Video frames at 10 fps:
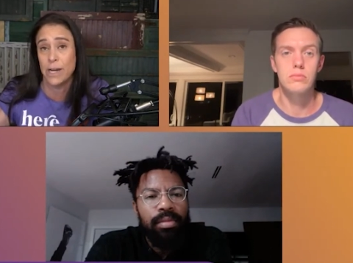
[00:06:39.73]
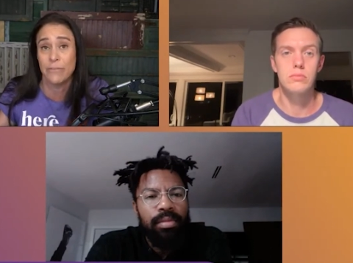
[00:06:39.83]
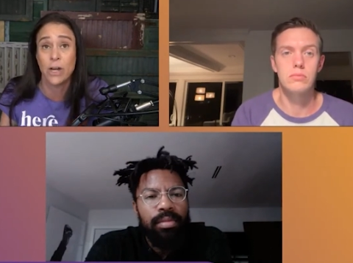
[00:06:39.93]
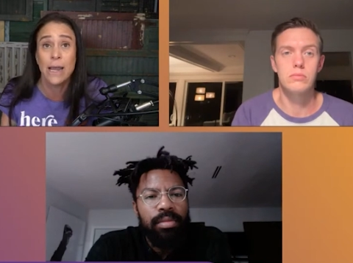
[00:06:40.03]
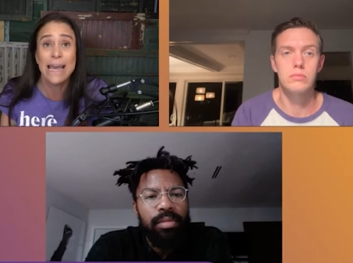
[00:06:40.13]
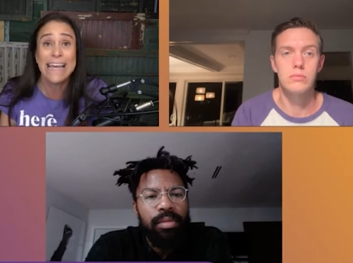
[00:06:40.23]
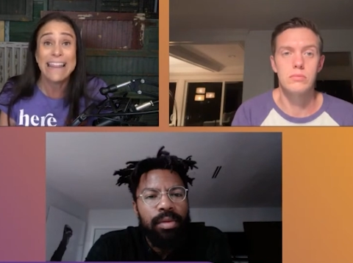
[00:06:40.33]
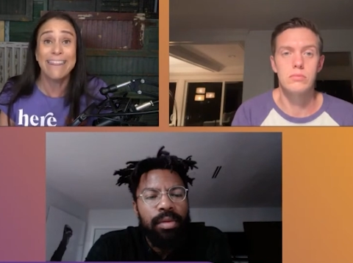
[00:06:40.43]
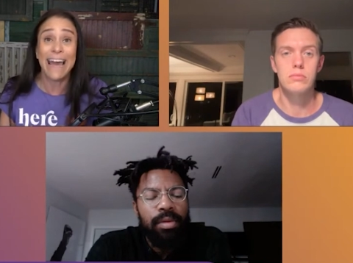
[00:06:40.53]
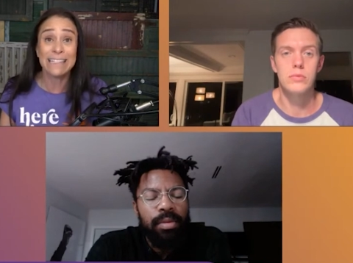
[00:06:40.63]
Speaker 1: guy, whatever,
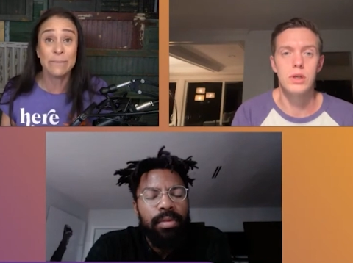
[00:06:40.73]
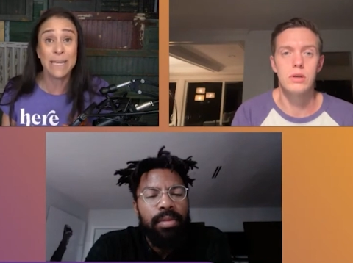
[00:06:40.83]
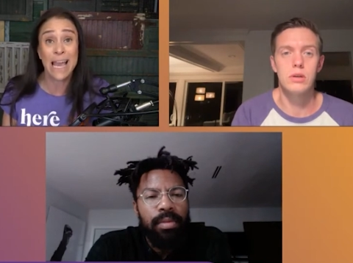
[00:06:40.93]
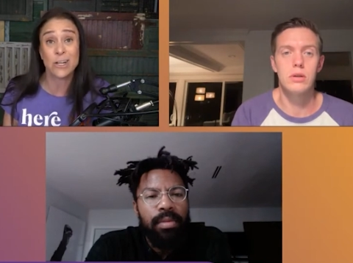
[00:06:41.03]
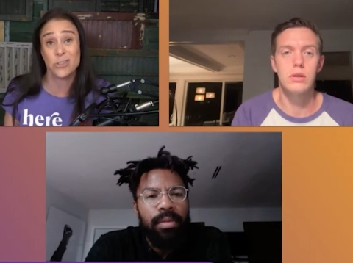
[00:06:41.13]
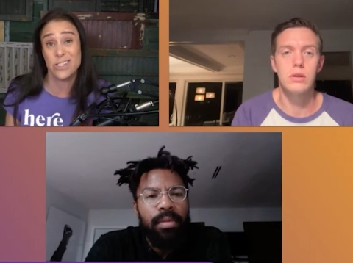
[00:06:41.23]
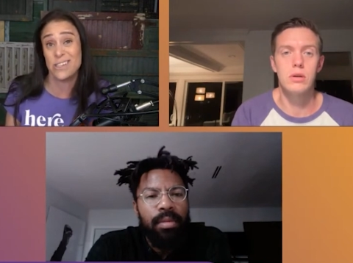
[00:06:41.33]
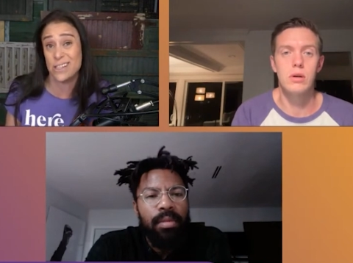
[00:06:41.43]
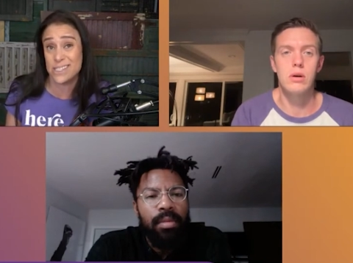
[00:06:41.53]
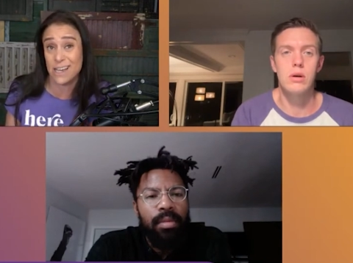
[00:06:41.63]
that to me
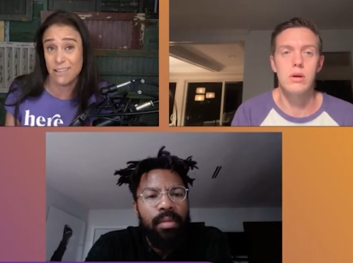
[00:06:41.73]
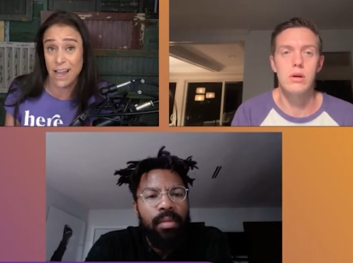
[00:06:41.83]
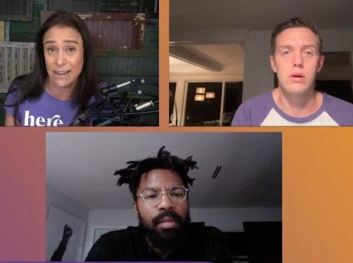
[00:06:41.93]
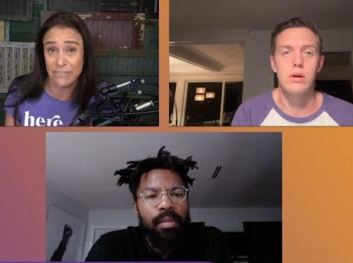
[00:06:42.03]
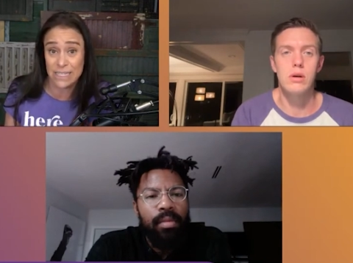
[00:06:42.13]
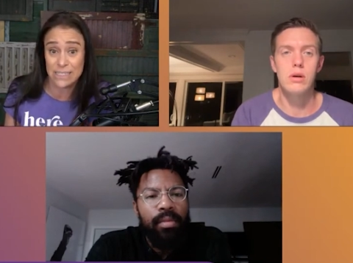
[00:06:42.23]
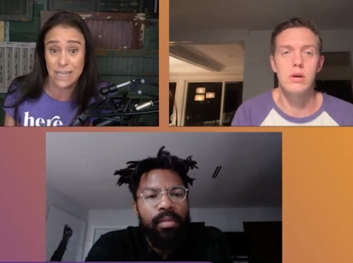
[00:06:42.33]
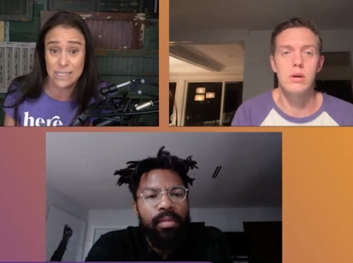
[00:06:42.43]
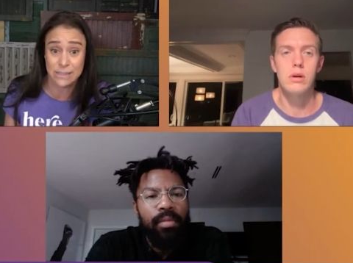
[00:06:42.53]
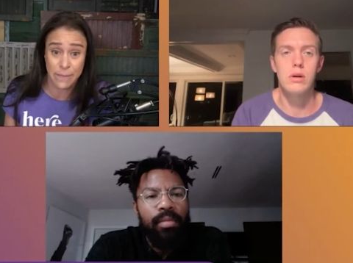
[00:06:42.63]
actually does sound kind of
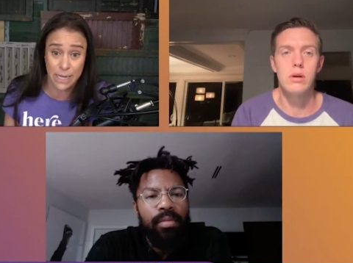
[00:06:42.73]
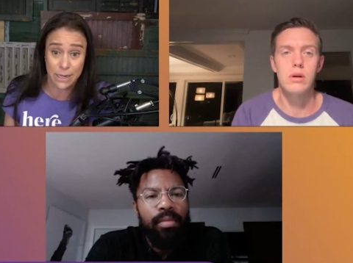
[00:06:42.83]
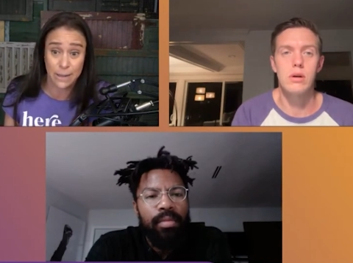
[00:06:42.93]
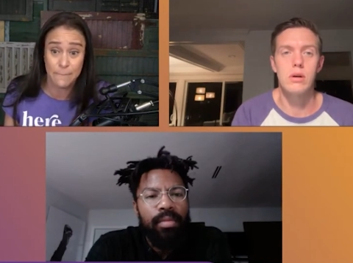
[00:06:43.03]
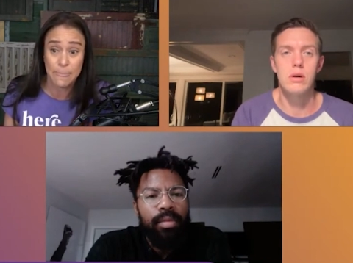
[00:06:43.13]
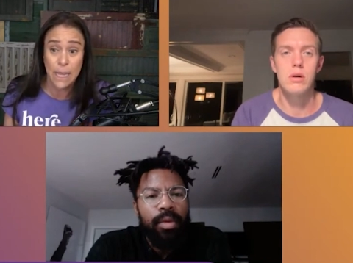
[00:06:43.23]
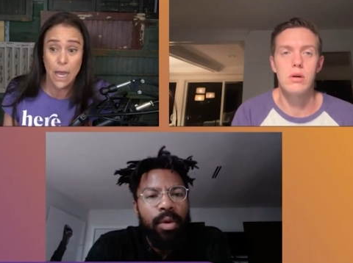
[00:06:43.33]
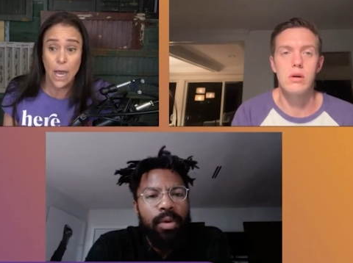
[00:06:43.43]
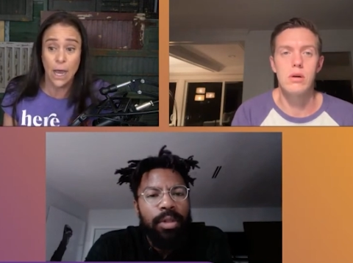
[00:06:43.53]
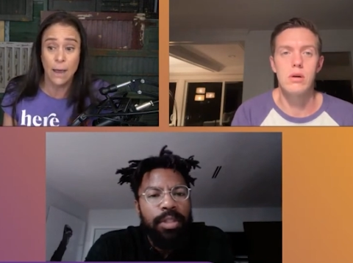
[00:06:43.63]
anti-Semitic.
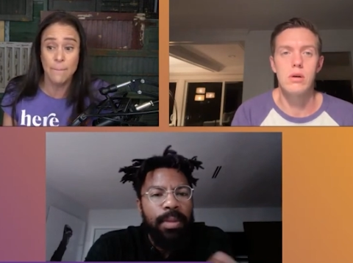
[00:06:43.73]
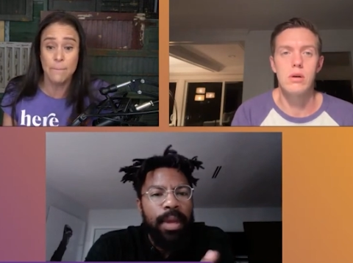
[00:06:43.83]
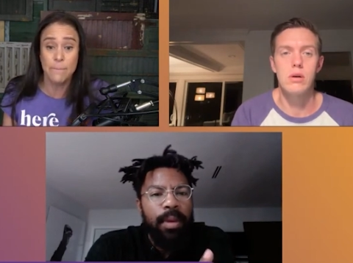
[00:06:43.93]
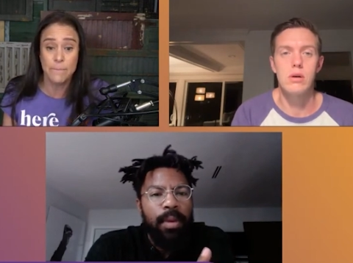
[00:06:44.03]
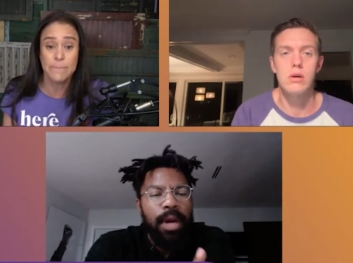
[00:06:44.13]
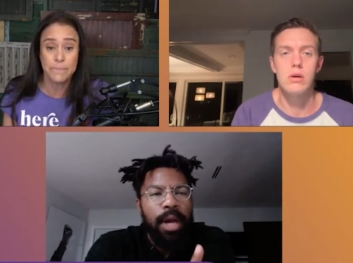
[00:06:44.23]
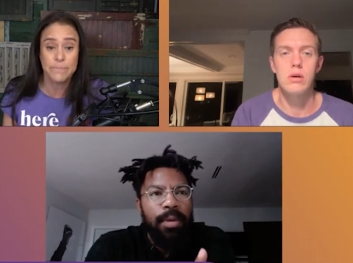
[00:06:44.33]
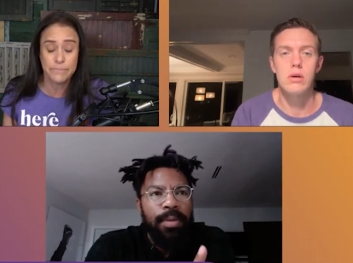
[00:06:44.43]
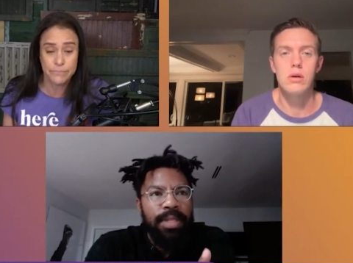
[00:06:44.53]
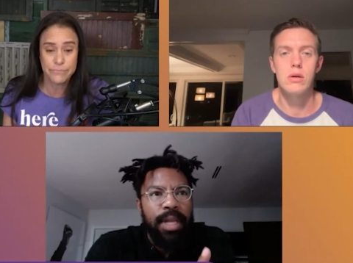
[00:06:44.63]
Well, to um,
Speaker 2: be
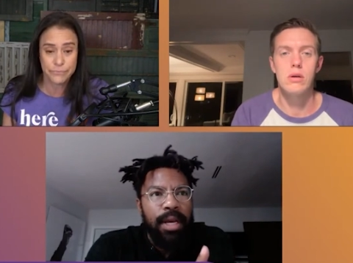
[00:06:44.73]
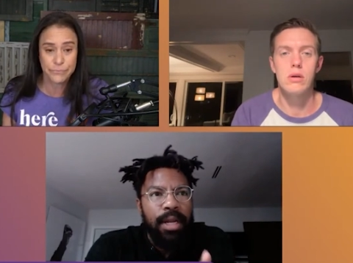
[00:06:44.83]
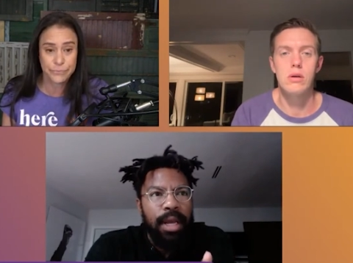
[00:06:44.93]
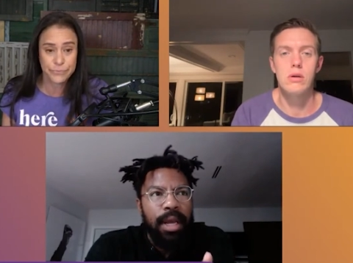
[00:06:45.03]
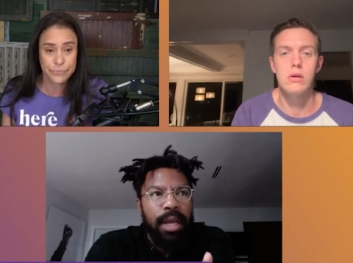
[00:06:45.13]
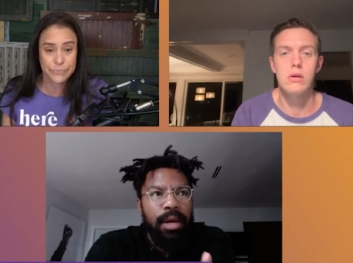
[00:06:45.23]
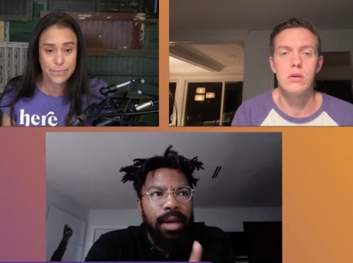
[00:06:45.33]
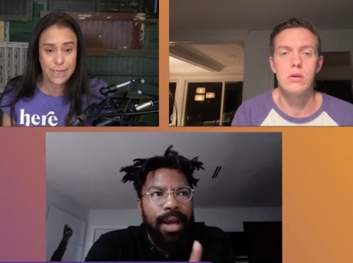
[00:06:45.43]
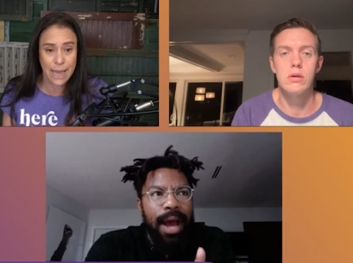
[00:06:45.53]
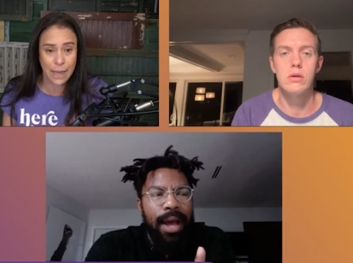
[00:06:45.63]
100%
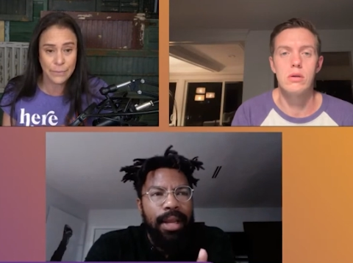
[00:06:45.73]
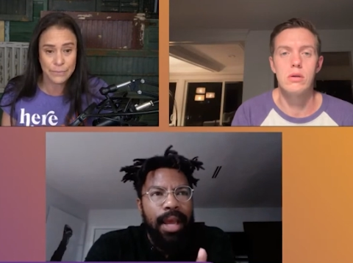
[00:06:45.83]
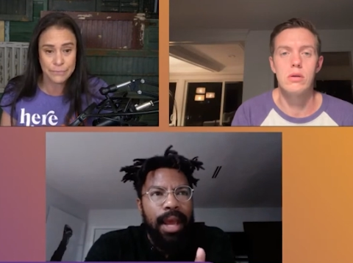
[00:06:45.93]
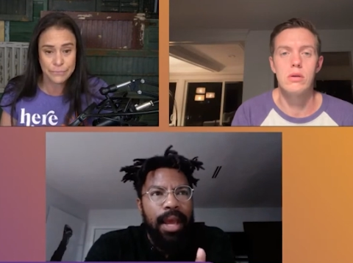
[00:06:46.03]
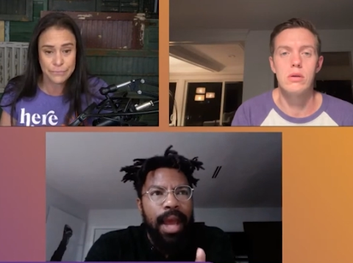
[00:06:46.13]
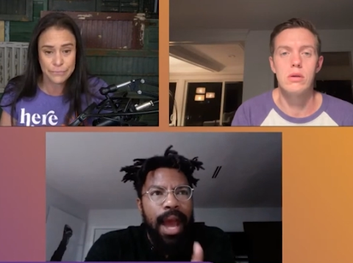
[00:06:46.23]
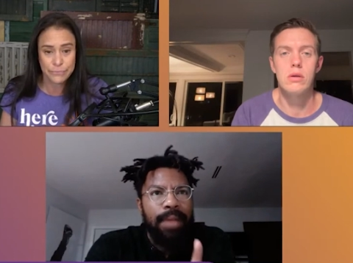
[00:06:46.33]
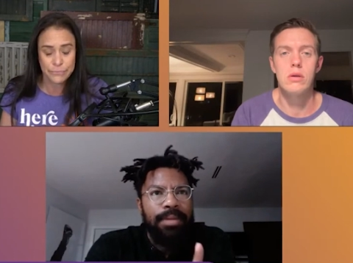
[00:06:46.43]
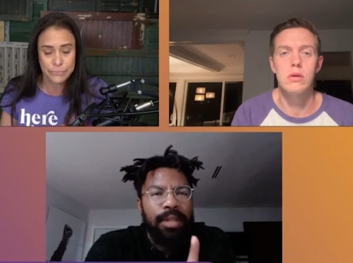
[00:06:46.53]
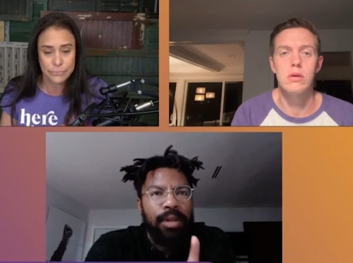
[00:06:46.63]
clear, Kanye yeah.
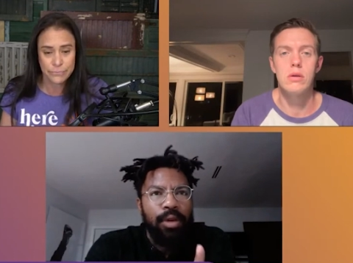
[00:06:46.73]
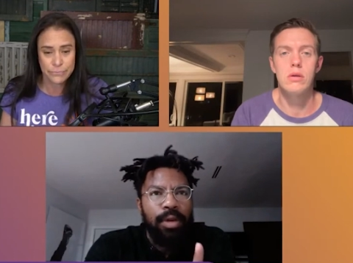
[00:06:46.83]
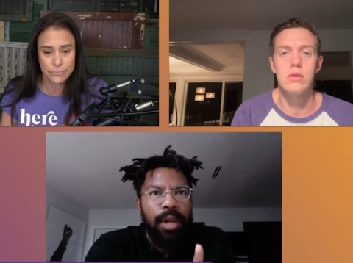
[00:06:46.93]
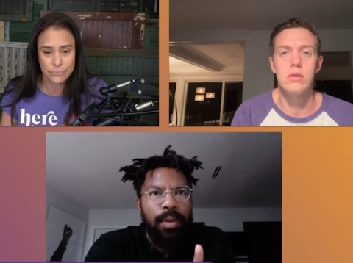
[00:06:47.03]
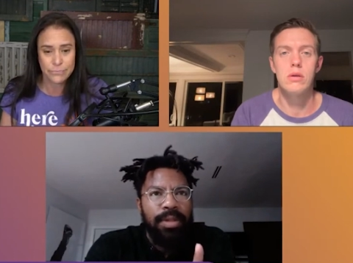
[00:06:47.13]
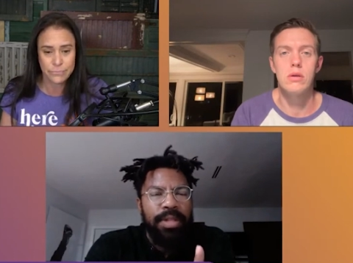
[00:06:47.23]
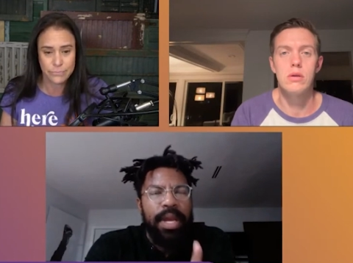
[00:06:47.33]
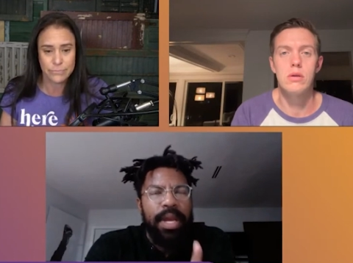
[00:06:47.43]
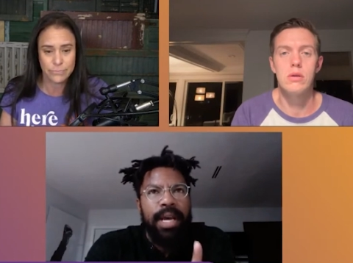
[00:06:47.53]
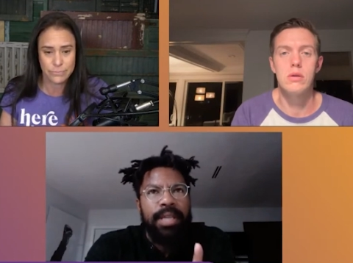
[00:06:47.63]
absolutely was
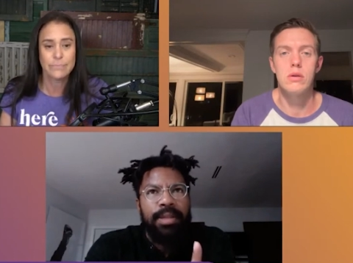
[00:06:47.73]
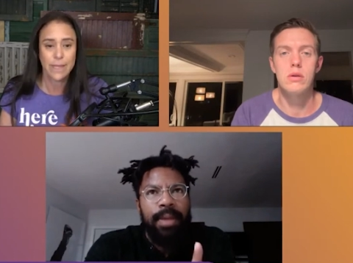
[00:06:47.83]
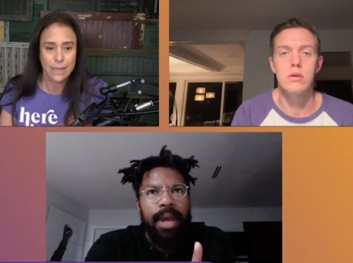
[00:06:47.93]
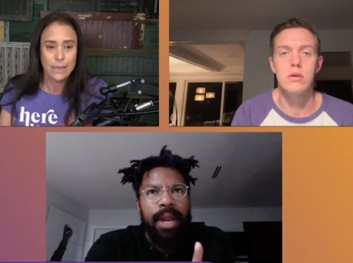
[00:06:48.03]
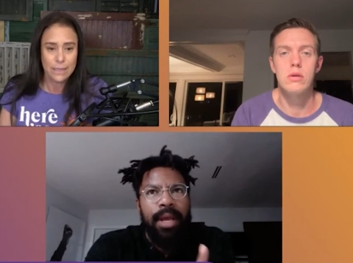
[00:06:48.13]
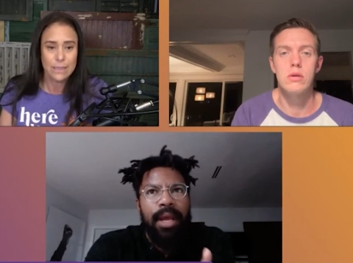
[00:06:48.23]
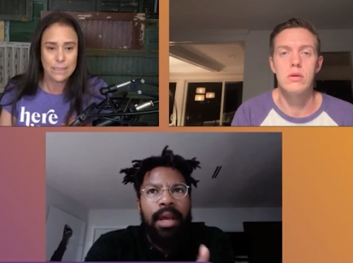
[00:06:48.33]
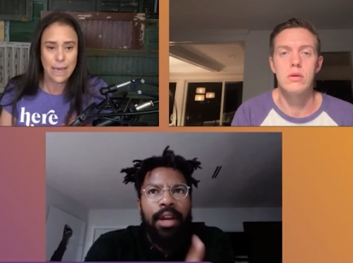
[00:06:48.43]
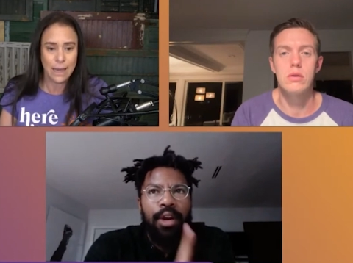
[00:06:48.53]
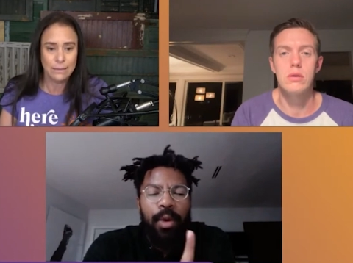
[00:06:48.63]
anti Semitic,
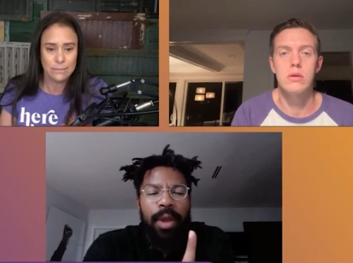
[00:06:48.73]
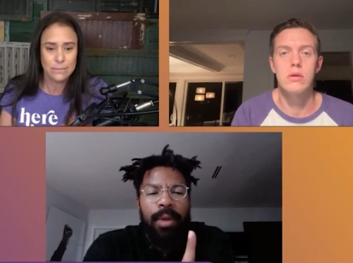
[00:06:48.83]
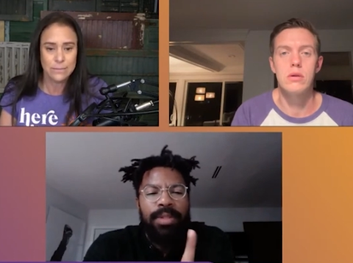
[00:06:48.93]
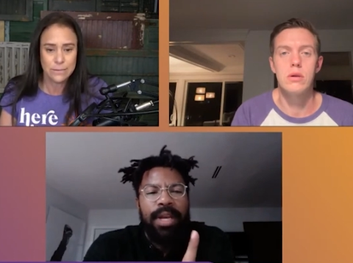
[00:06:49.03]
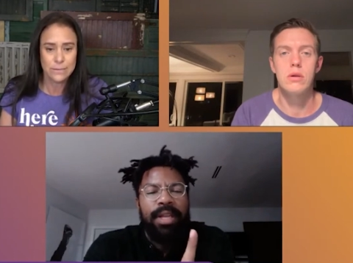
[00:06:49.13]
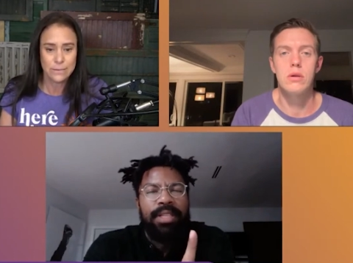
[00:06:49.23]
knew yeah. he was